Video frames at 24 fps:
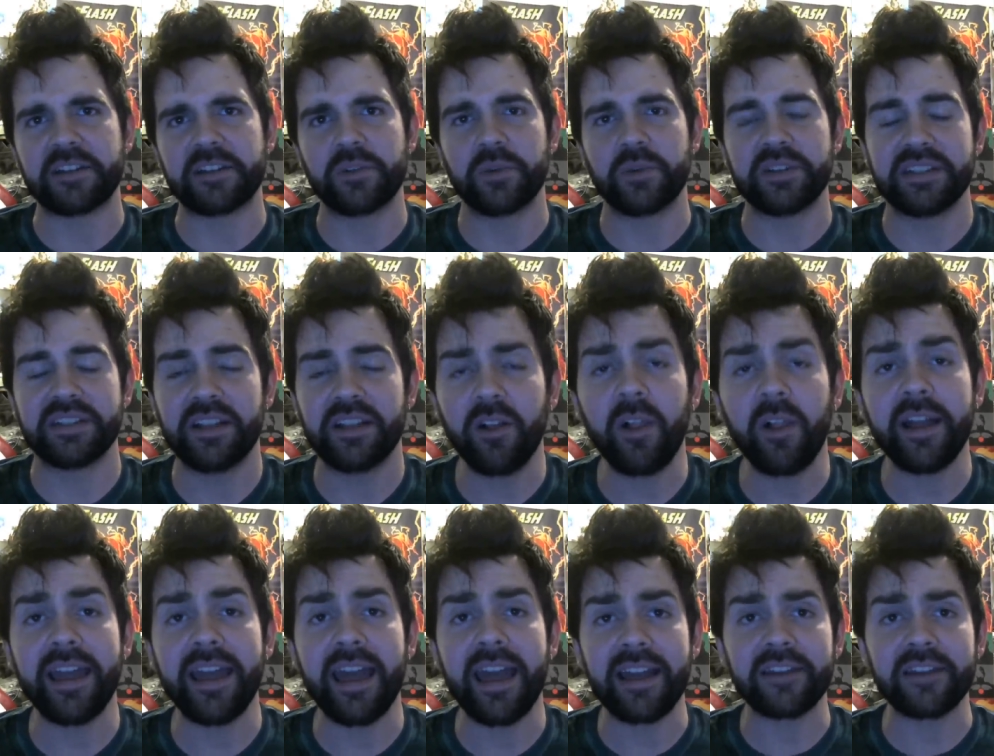So until I
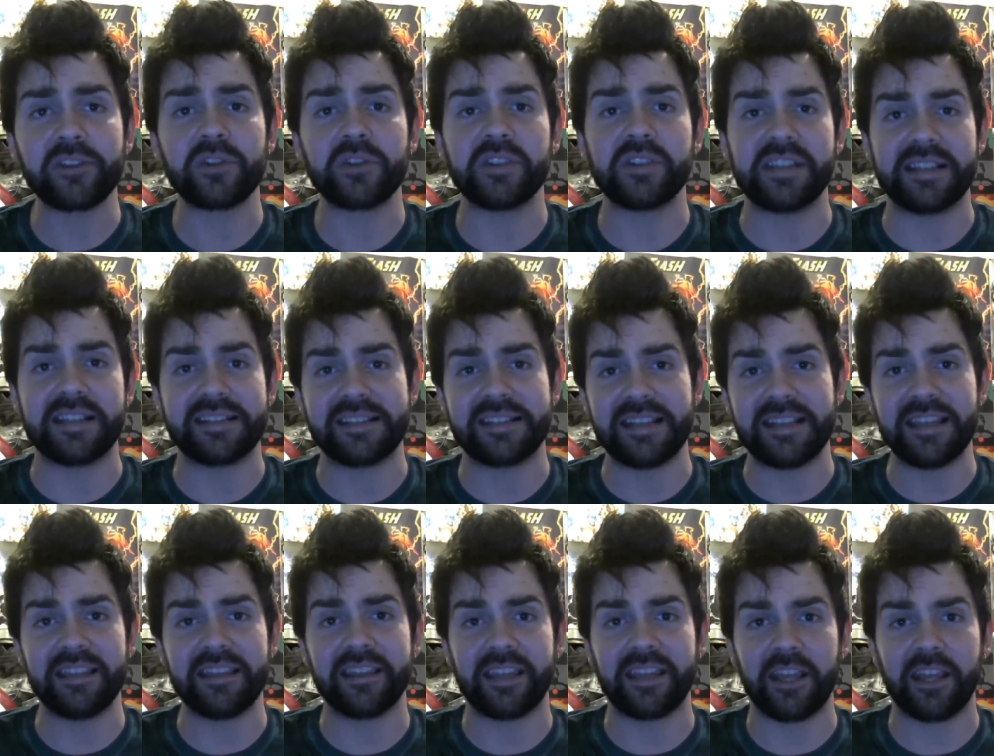actually
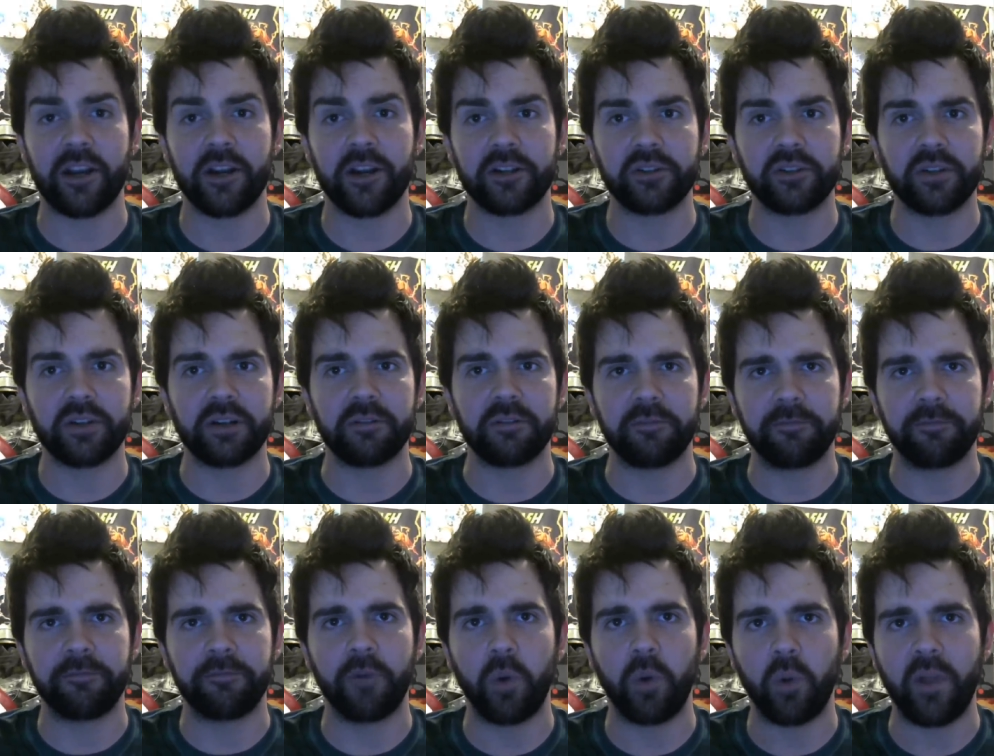see the character in
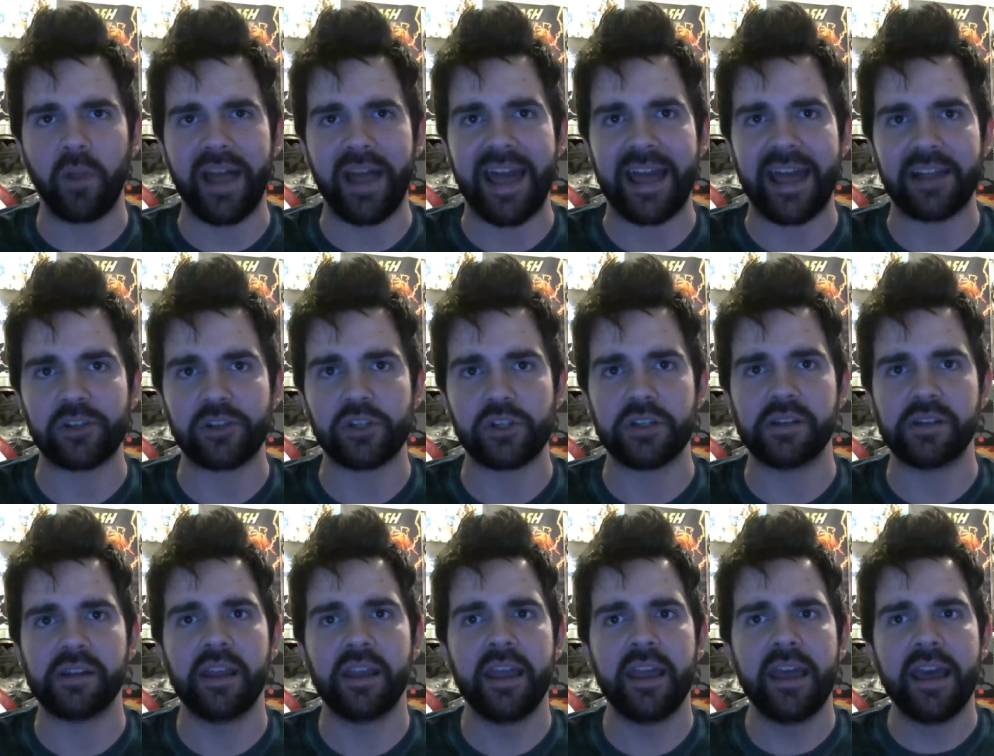full
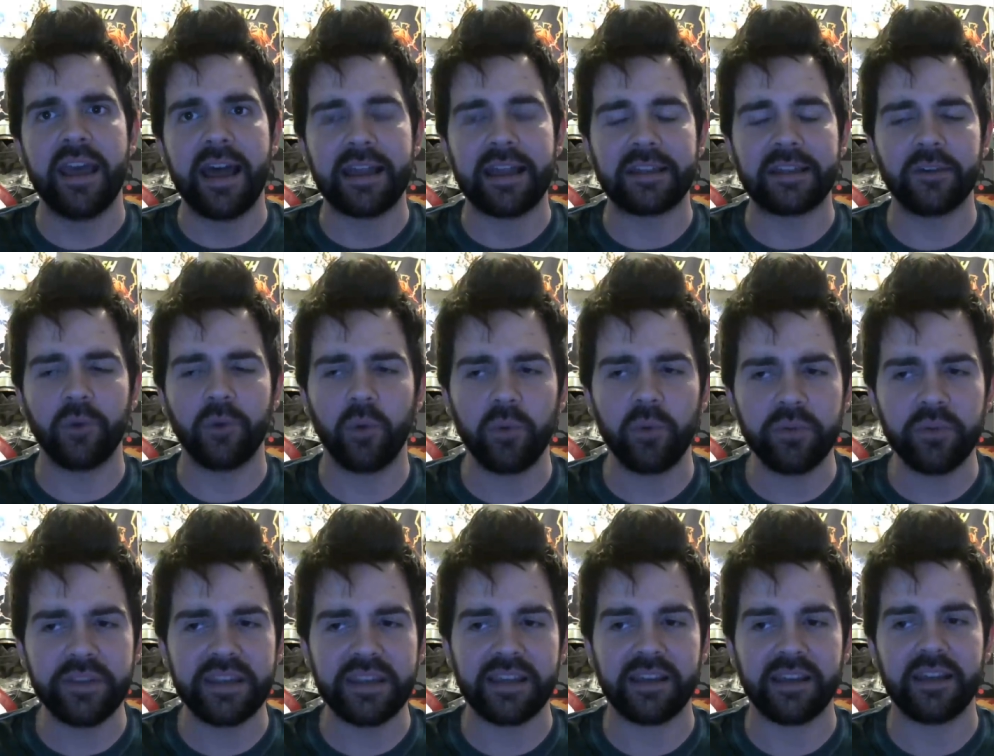action, I can
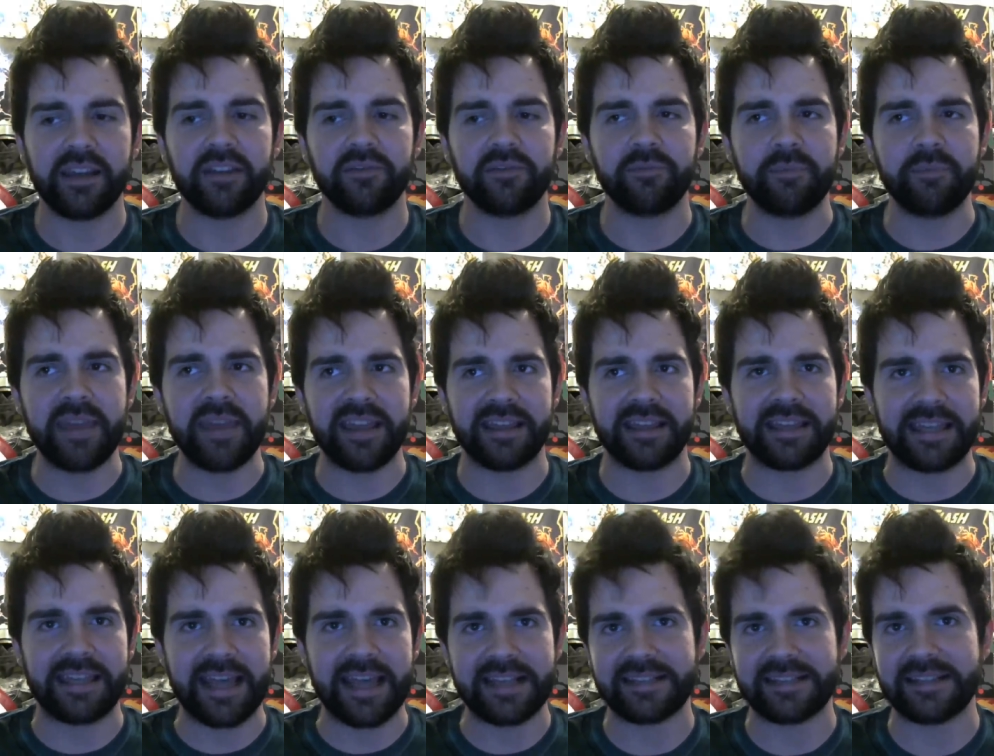only kind of make
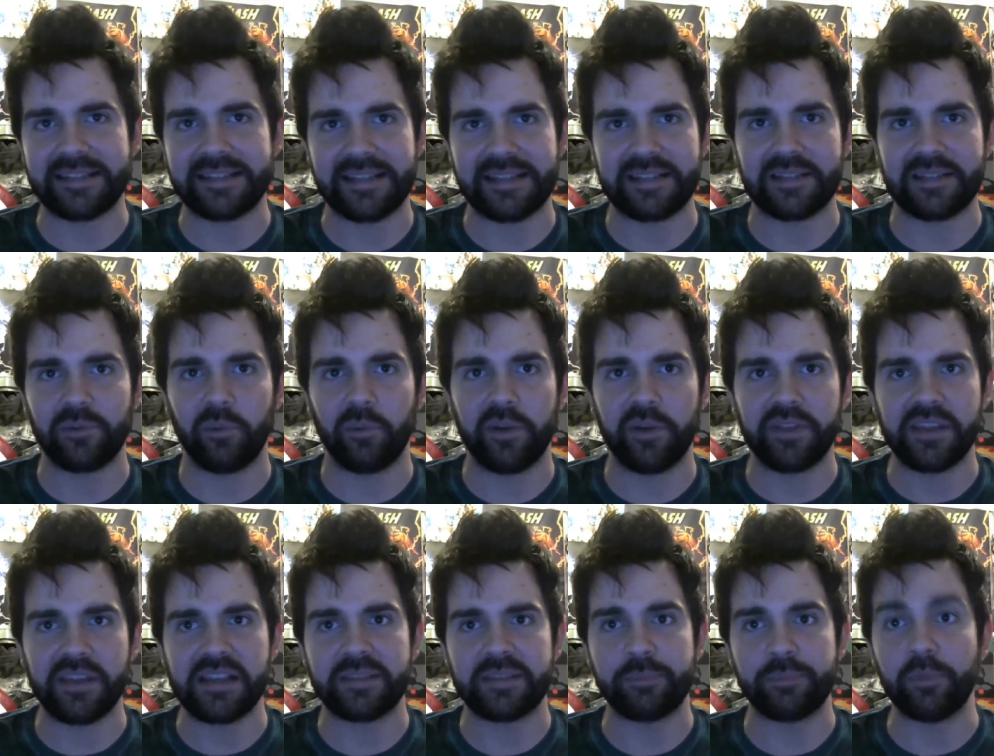guesses as to what
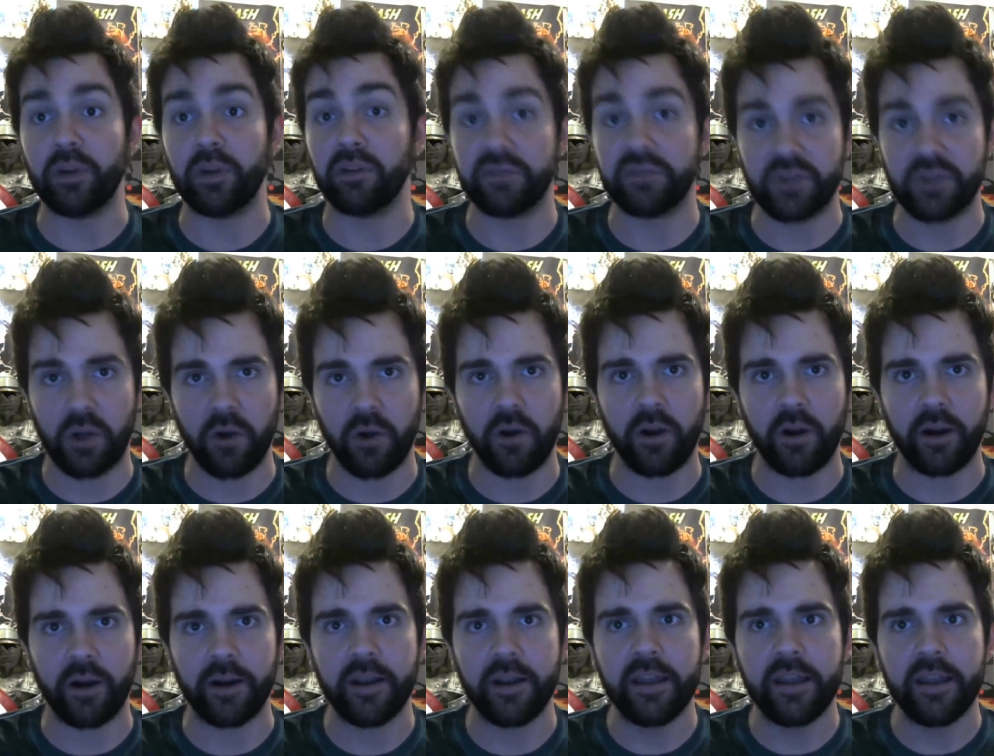these moves are.